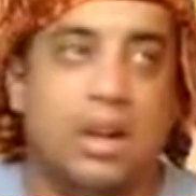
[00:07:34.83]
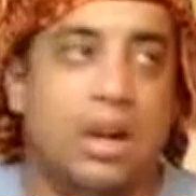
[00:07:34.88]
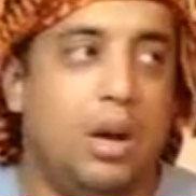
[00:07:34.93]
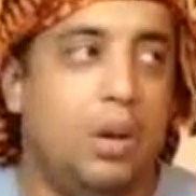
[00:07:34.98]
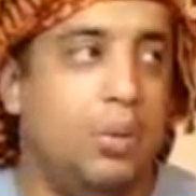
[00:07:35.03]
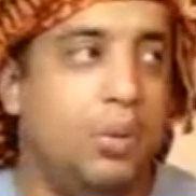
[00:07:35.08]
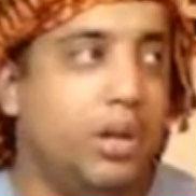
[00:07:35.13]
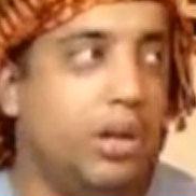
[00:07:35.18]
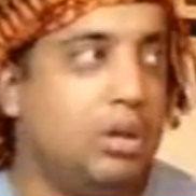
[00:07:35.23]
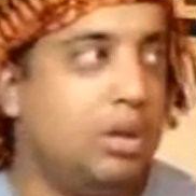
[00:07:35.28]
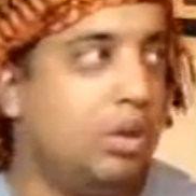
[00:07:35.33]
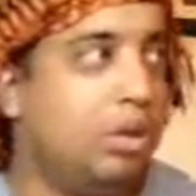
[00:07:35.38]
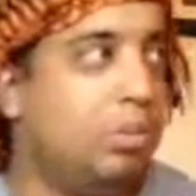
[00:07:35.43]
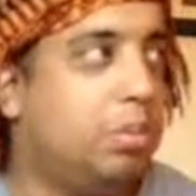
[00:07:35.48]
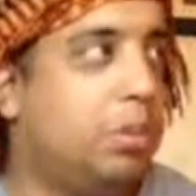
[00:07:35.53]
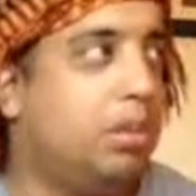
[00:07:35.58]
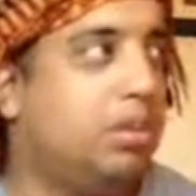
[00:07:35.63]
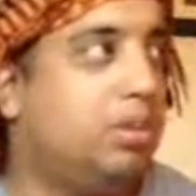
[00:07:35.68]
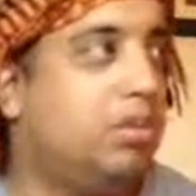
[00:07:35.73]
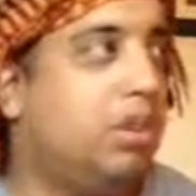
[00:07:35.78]
I wake
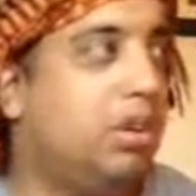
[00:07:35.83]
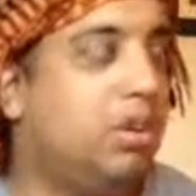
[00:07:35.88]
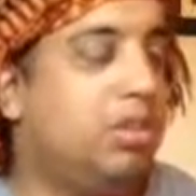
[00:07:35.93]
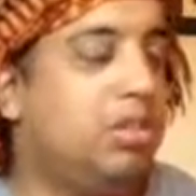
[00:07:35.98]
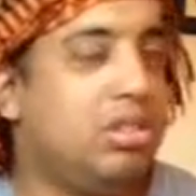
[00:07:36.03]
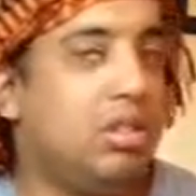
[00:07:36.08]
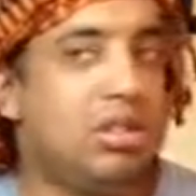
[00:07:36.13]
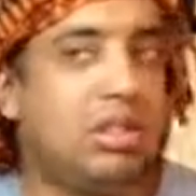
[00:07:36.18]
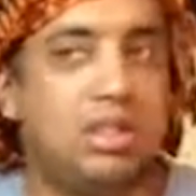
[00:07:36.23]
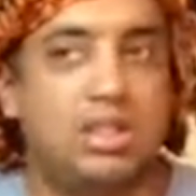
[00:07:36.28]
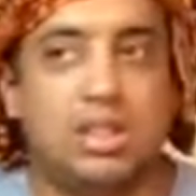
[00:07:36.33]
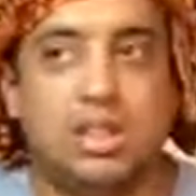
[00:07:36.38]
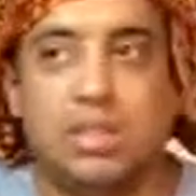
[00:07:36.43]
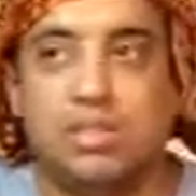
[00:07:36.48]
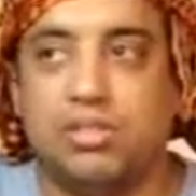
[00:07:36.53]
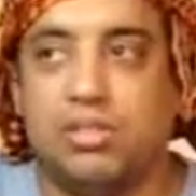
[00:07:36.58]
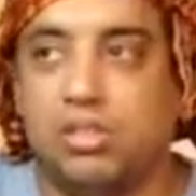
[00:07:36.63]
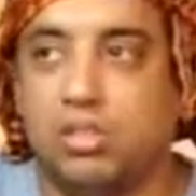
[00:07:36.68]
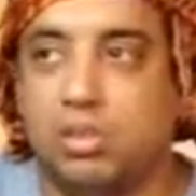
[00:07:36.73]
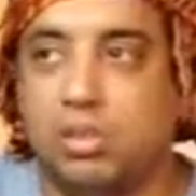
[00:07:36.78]
up at 12 o'clock in the
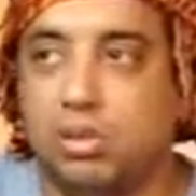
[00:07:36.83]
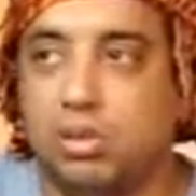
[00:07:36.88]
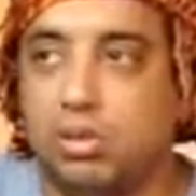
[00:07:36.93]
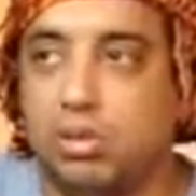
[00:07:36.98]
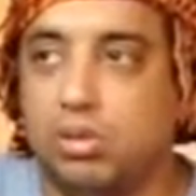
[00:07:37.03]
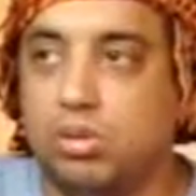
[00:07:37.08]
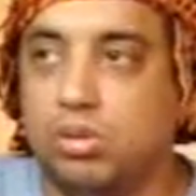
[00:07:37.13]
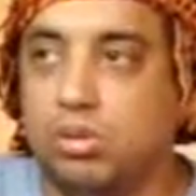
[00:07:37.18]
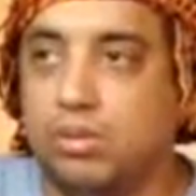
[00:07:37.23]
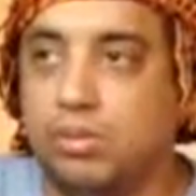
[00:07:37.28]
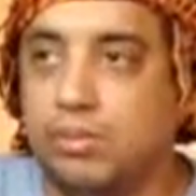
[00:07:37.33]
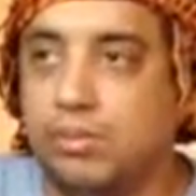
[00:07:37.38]
afternoon.